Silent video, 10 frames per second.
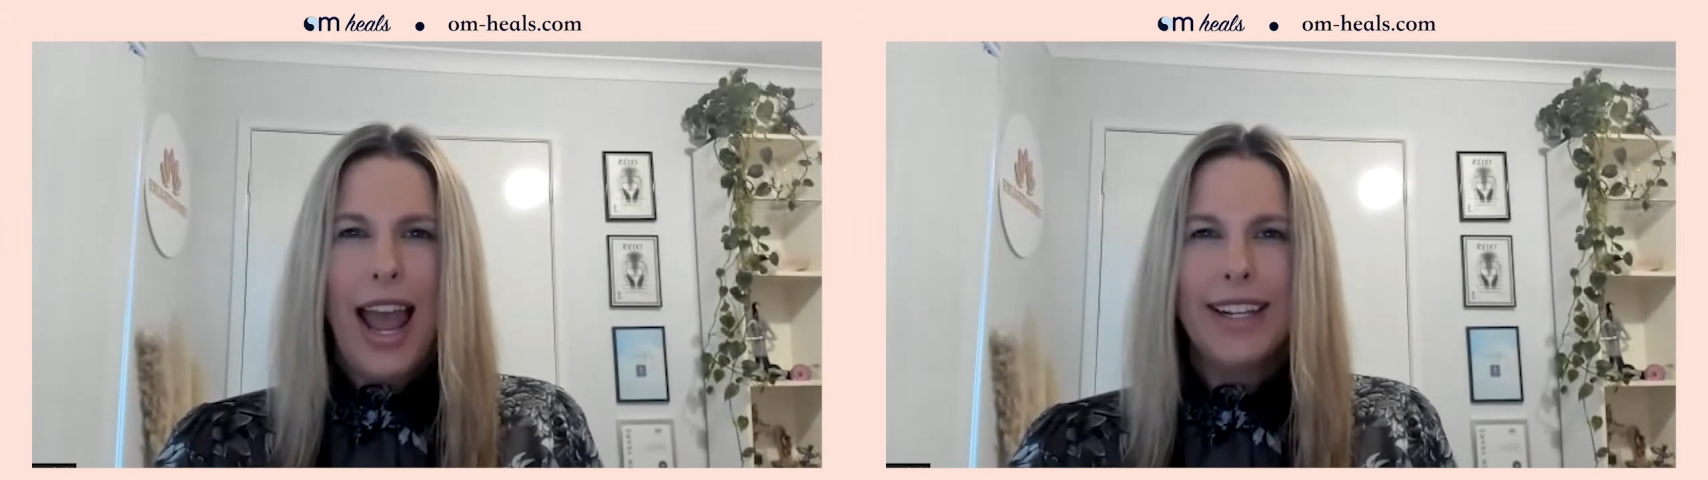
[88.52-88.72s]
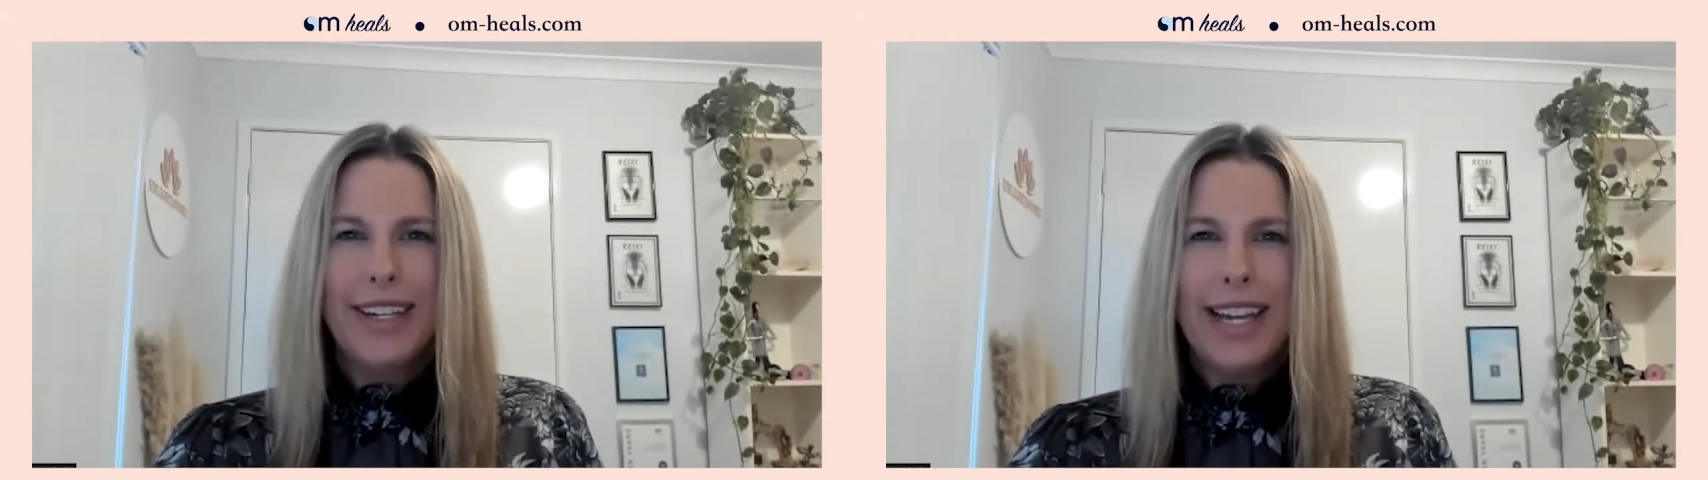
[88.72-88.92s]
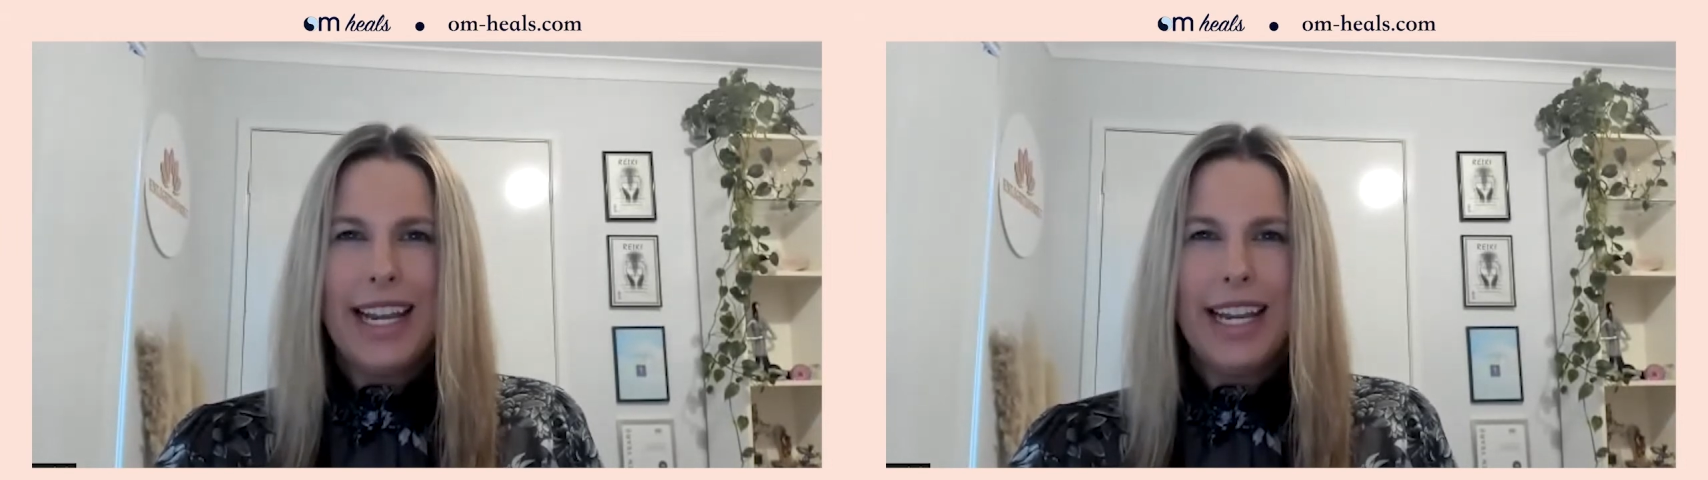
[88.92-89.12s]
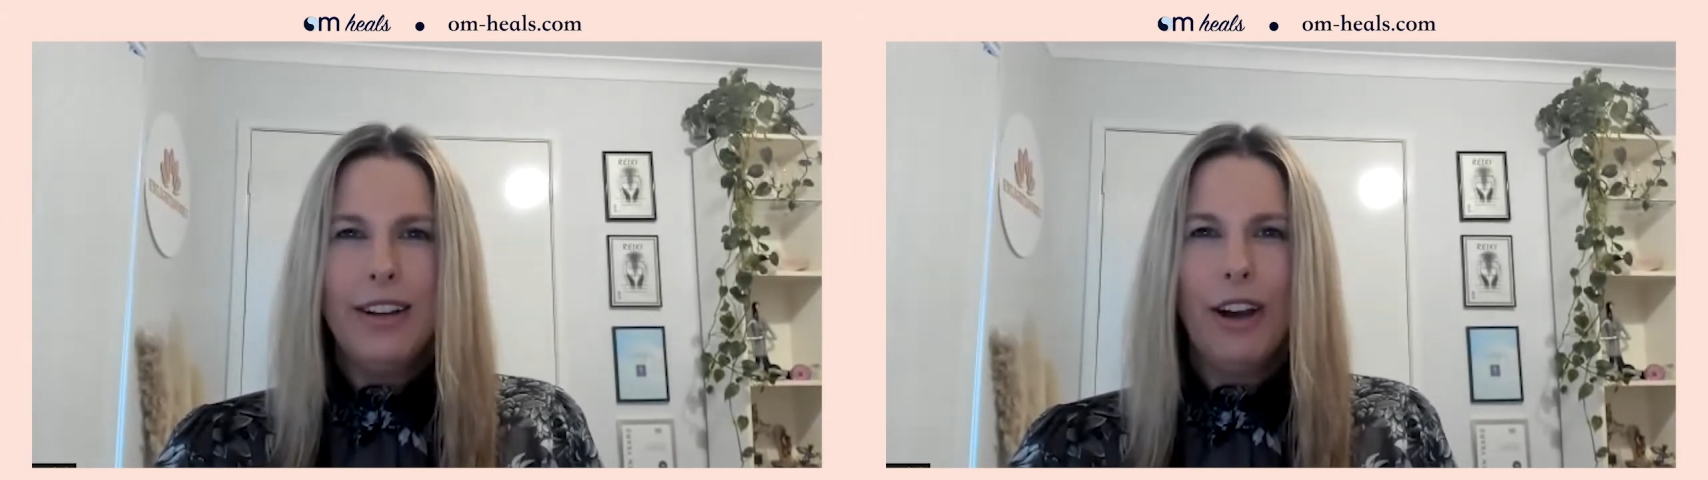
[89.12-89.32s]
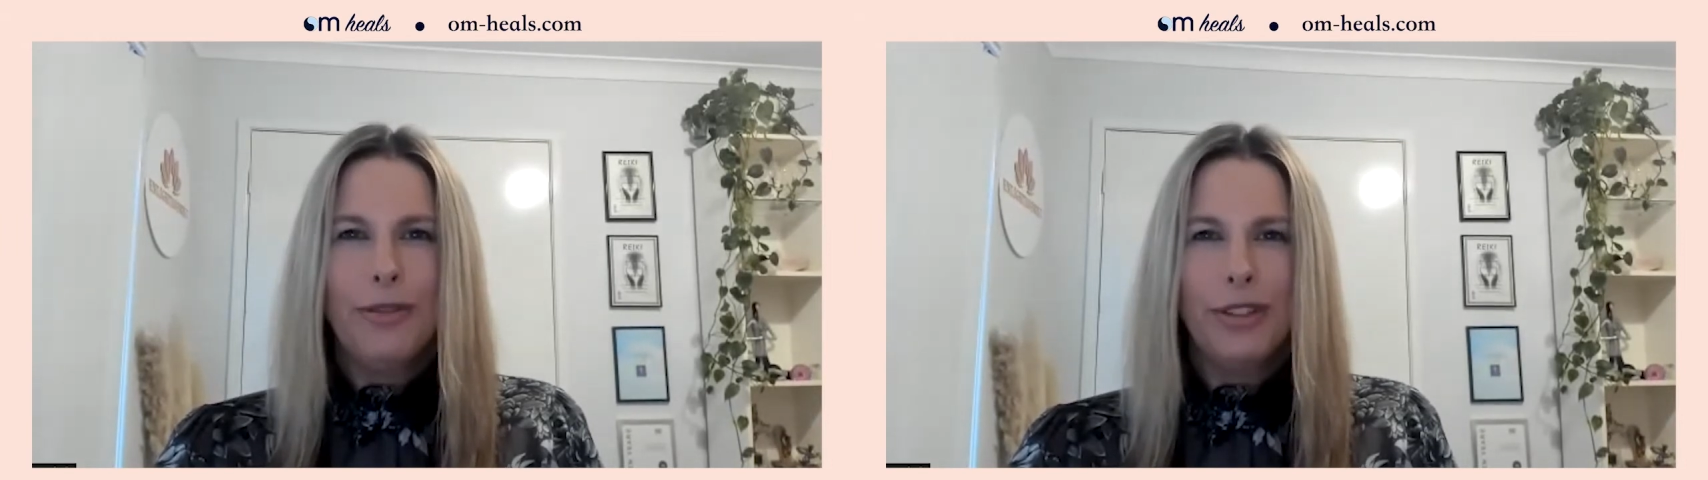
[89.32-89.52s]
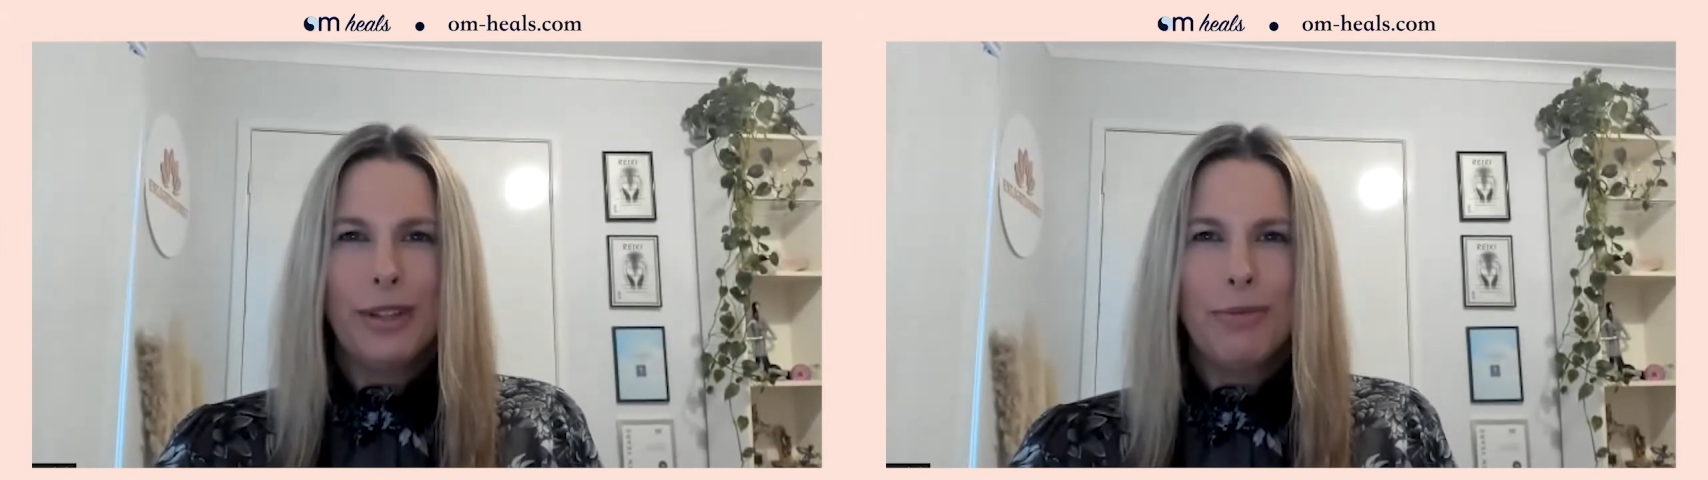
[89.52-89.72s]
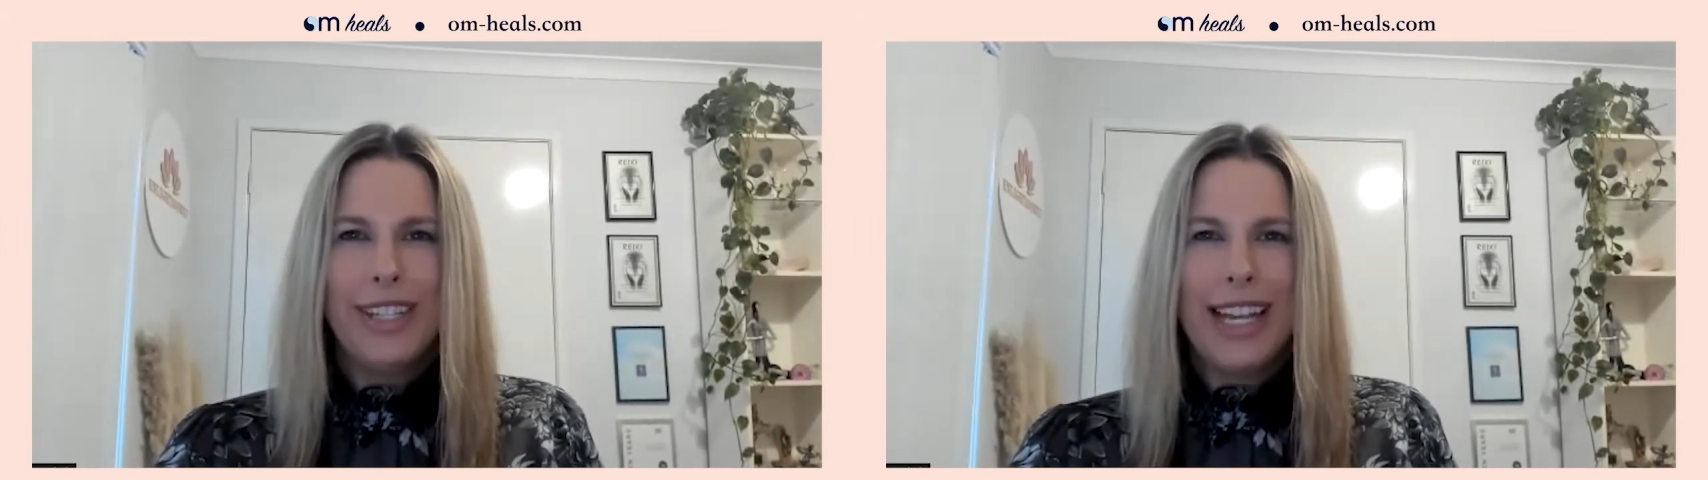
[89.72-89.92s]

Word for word: and a need of some